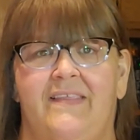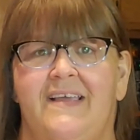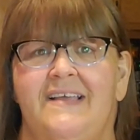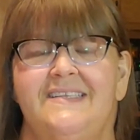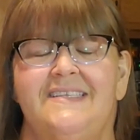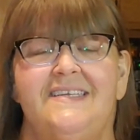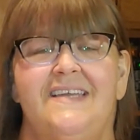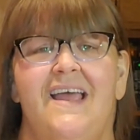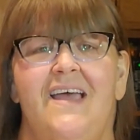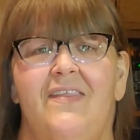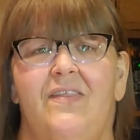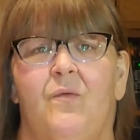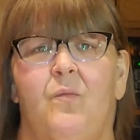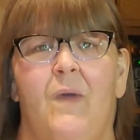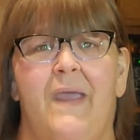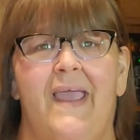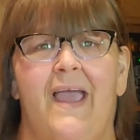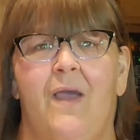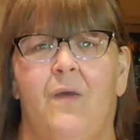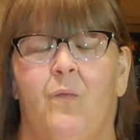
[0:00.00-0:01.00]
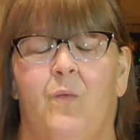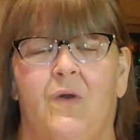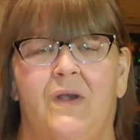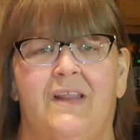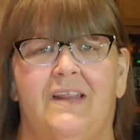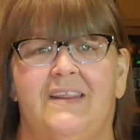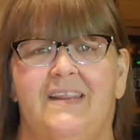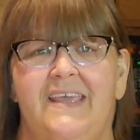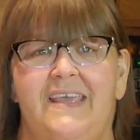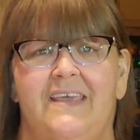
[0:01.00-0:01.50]
That's not the way I want
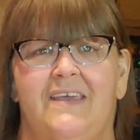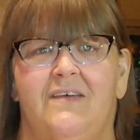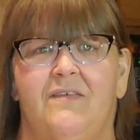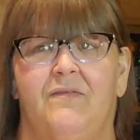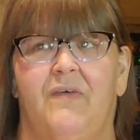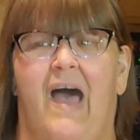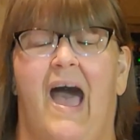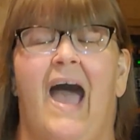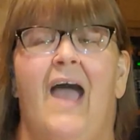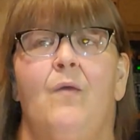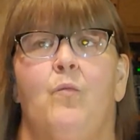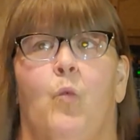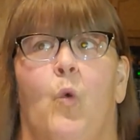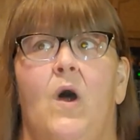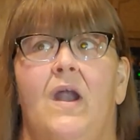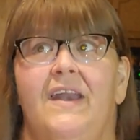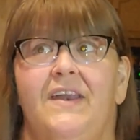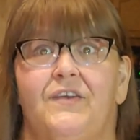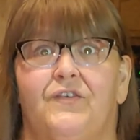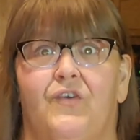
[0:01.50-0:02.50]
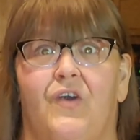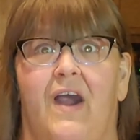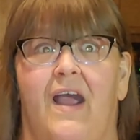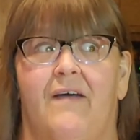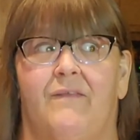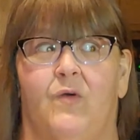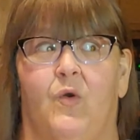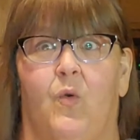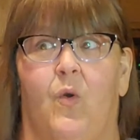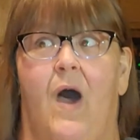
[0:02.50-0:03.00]
to live. I want to
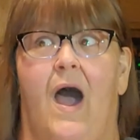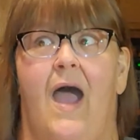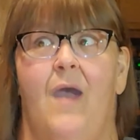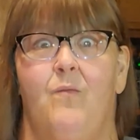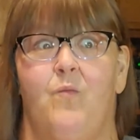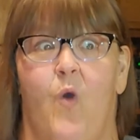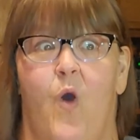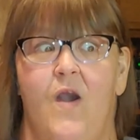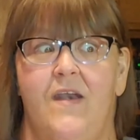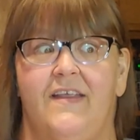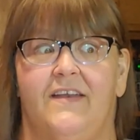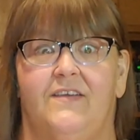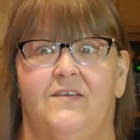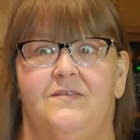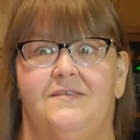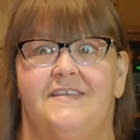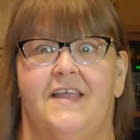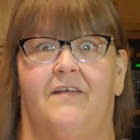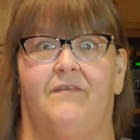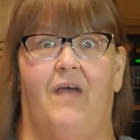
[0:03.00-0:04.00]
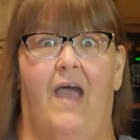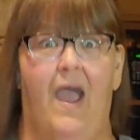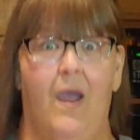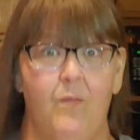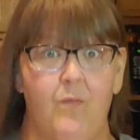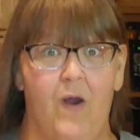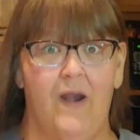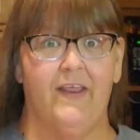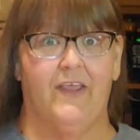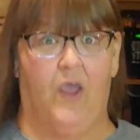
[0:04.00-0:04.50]
travel. I want to do stuff. I
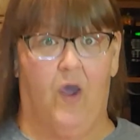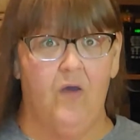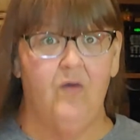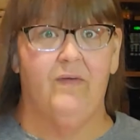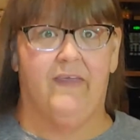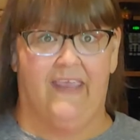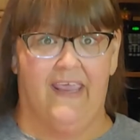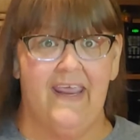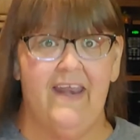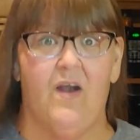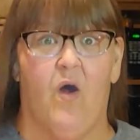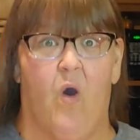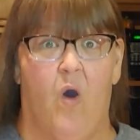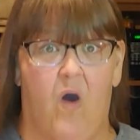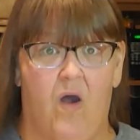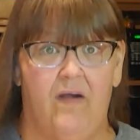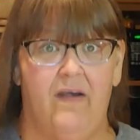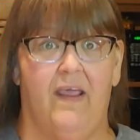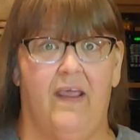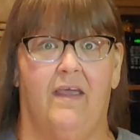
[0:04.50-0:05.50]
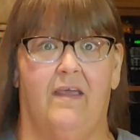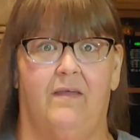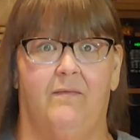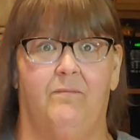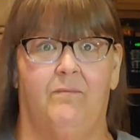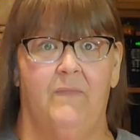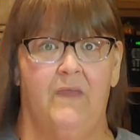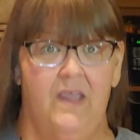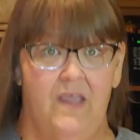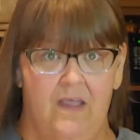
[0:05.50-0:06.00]
want to go get on
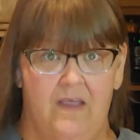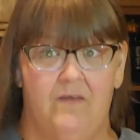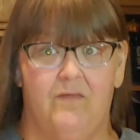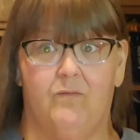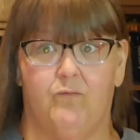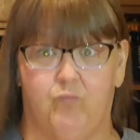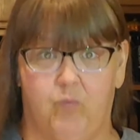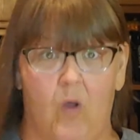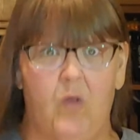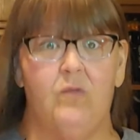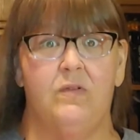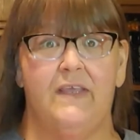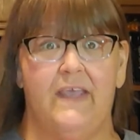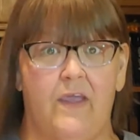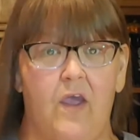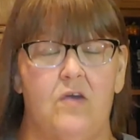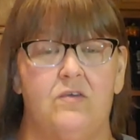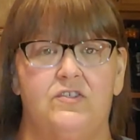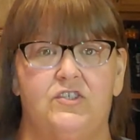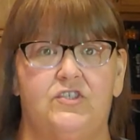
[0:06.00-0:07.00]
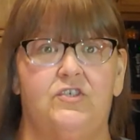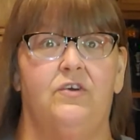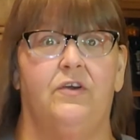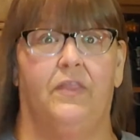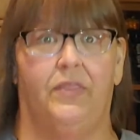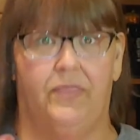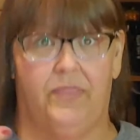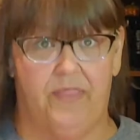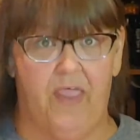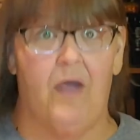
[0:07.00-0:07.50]
a roller coaster
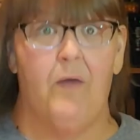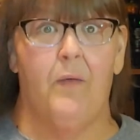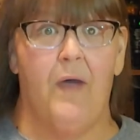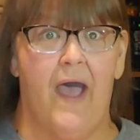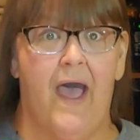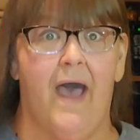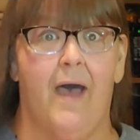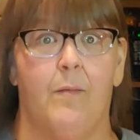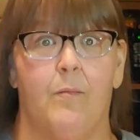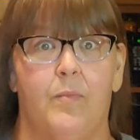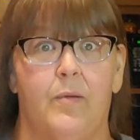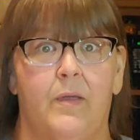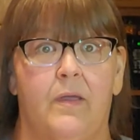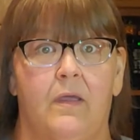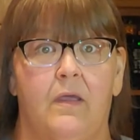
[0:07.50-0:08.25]
and throw up.